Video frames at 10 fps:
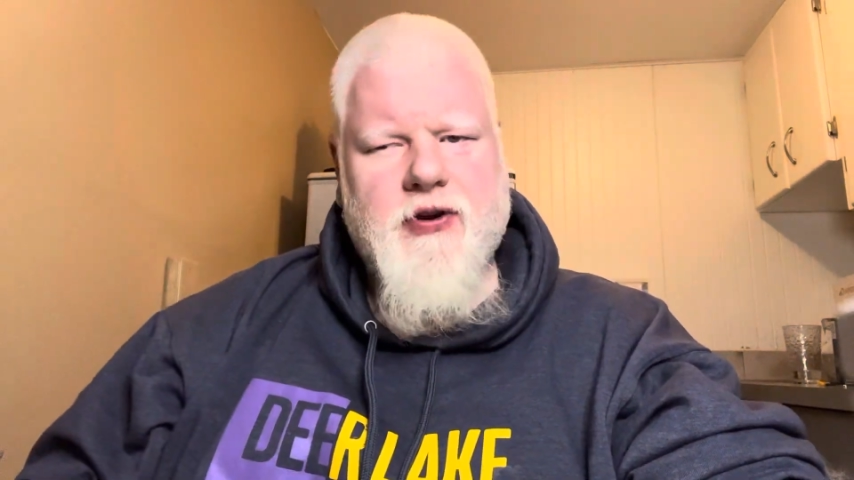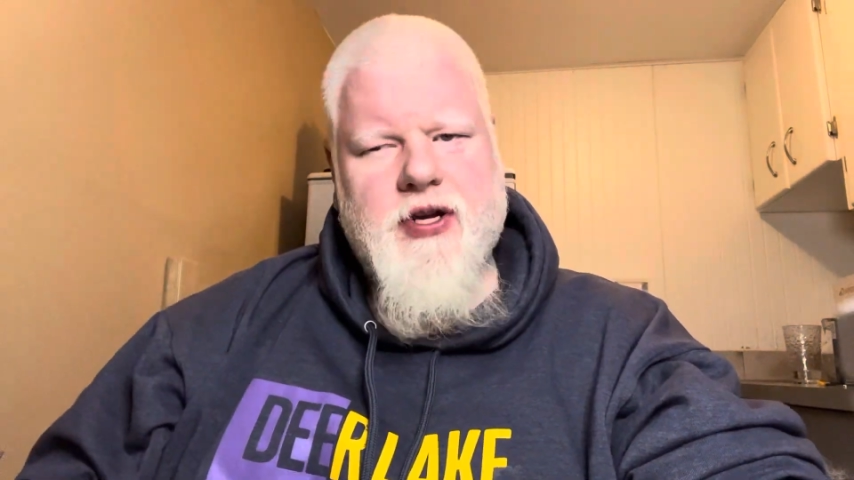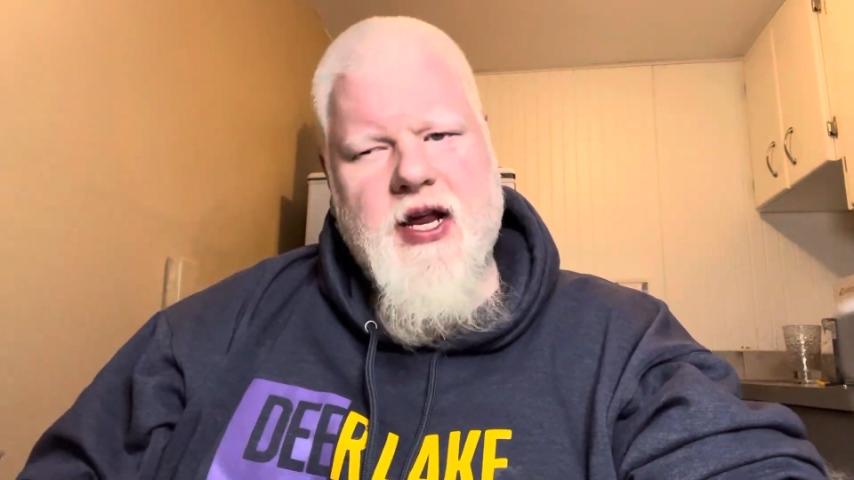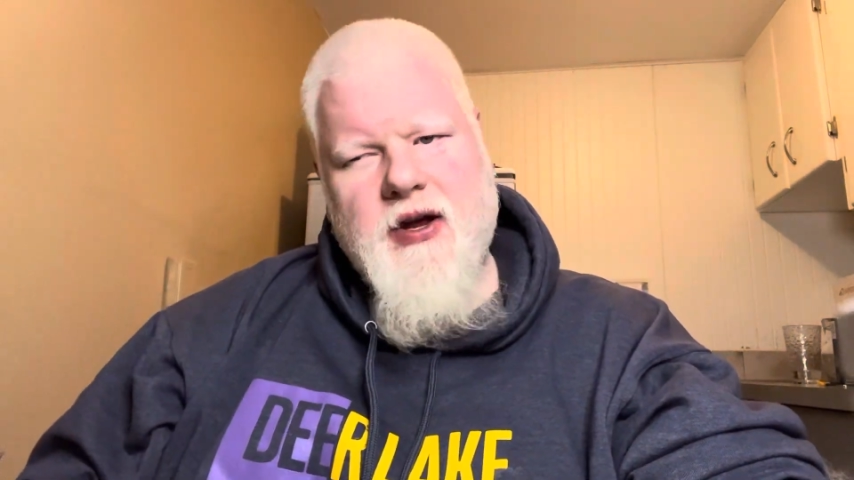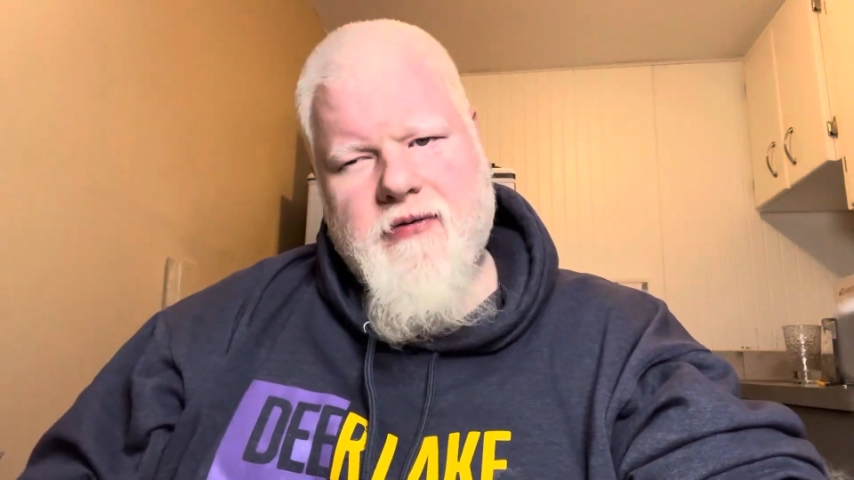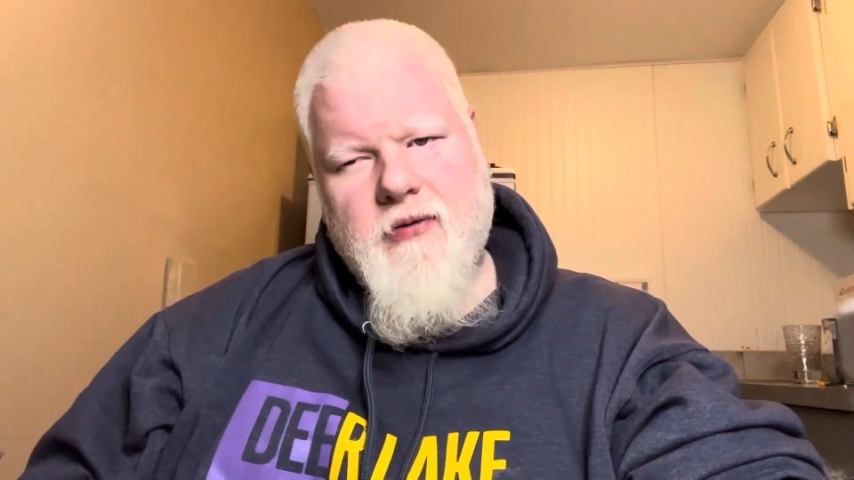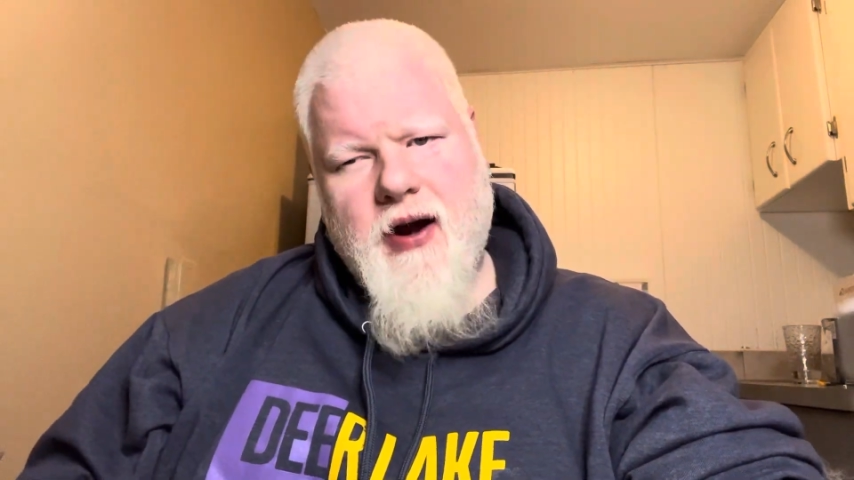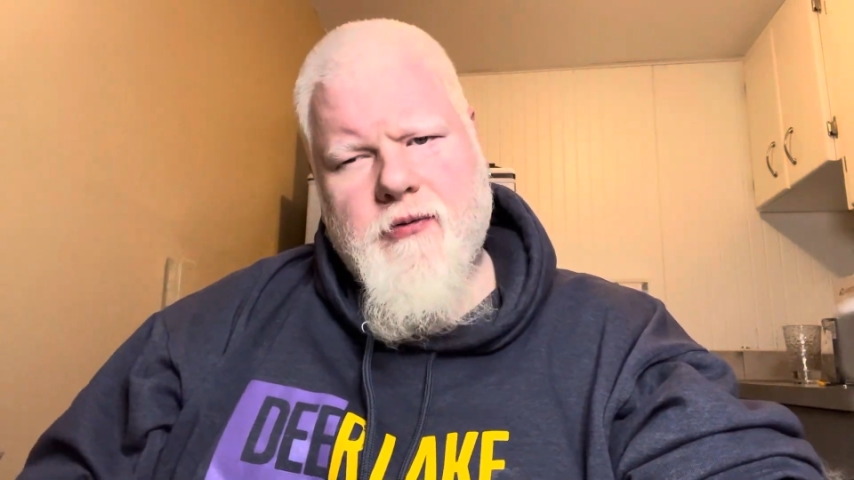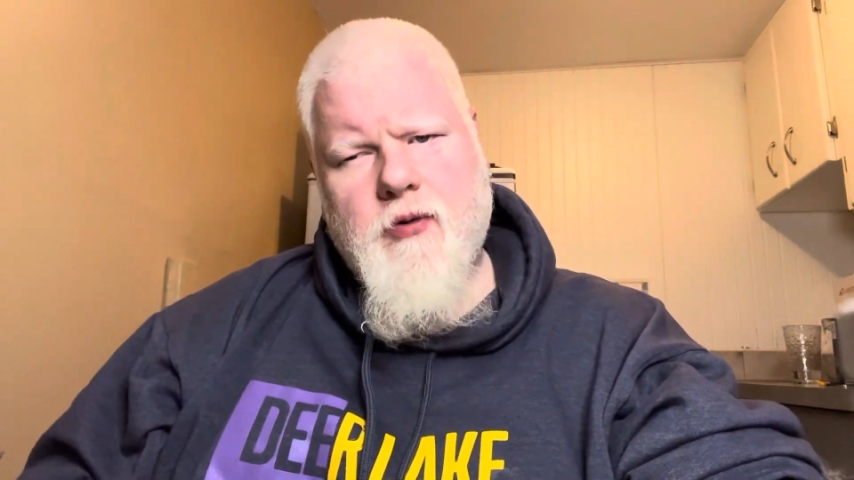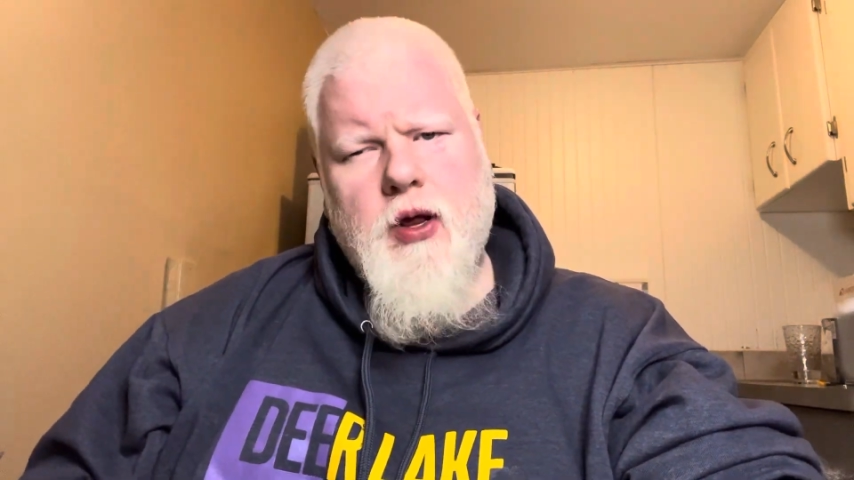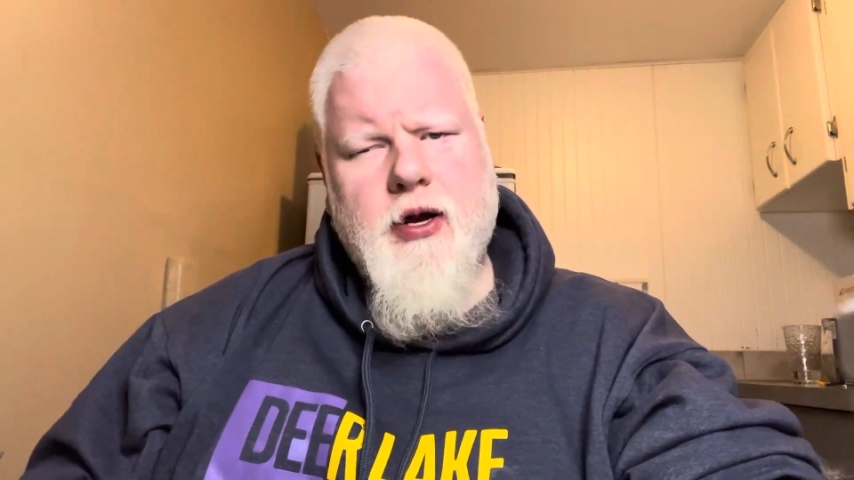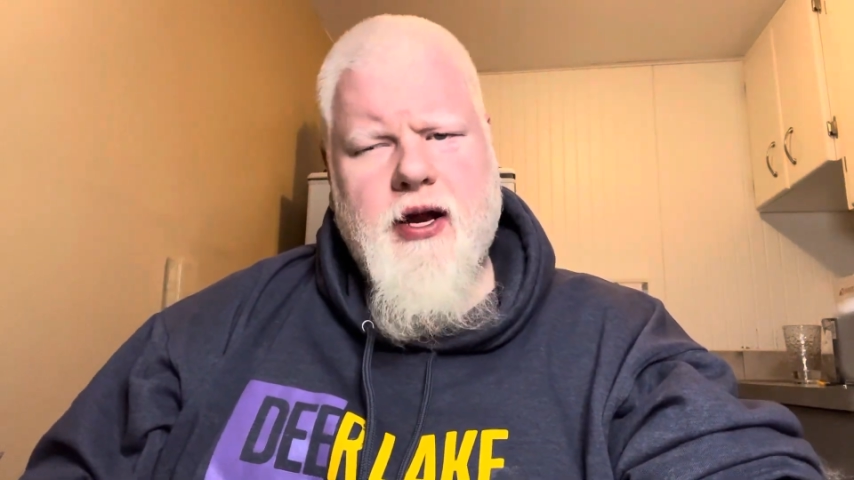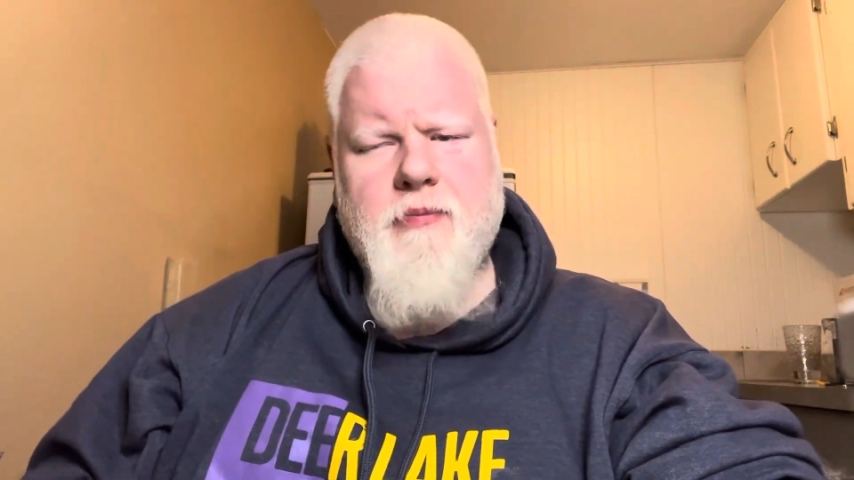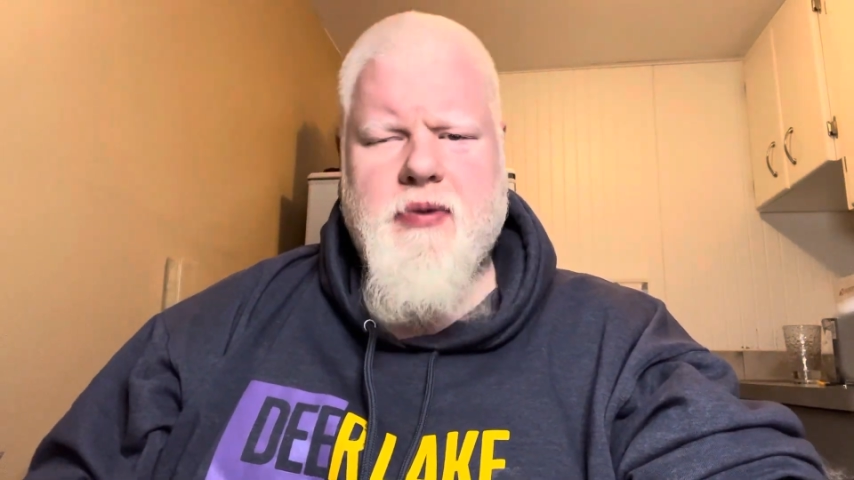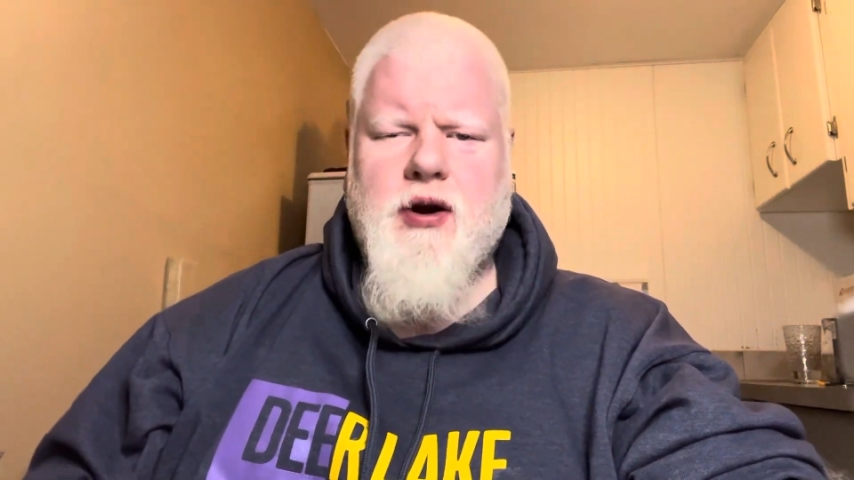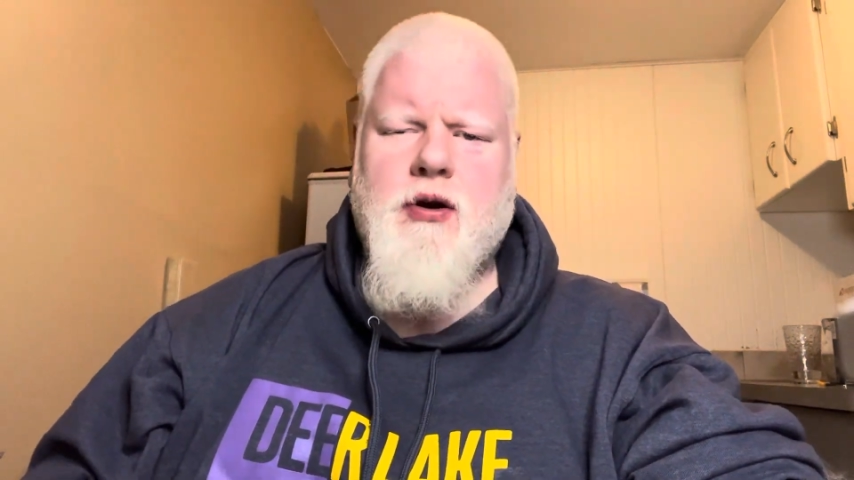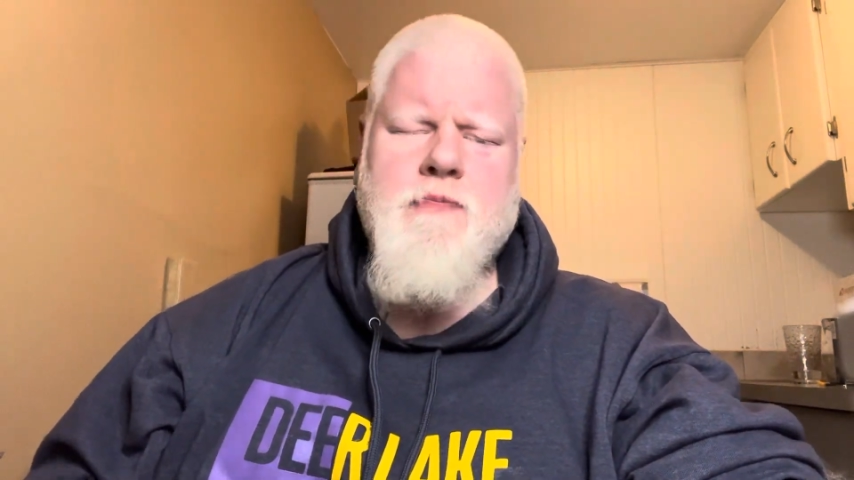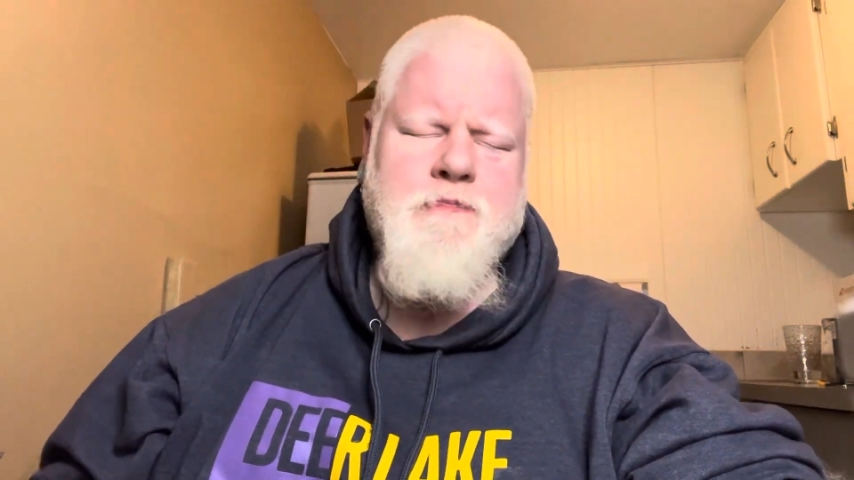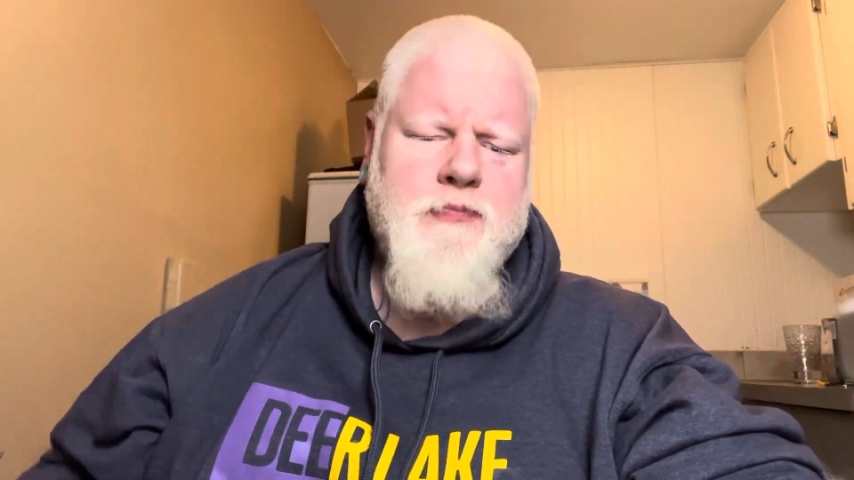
Today you have the Rhino, and we're looking at a beer